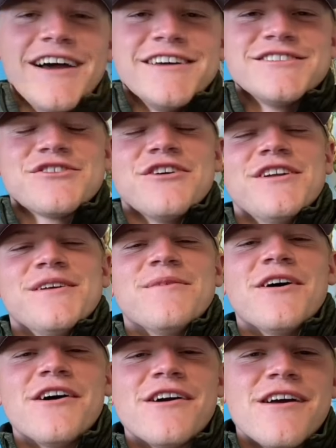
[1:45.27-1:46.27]
it's Grant
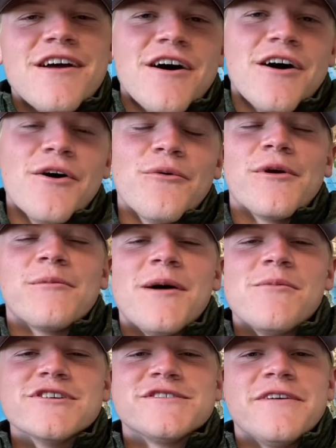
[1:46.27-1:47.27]
Nemar. Uh, one of my
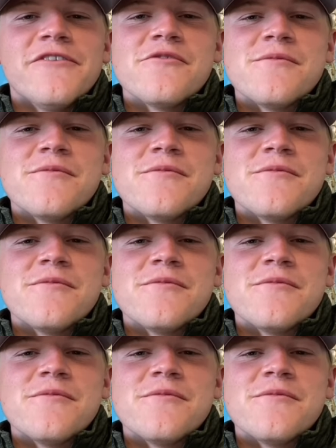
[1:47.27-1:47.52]
most favorite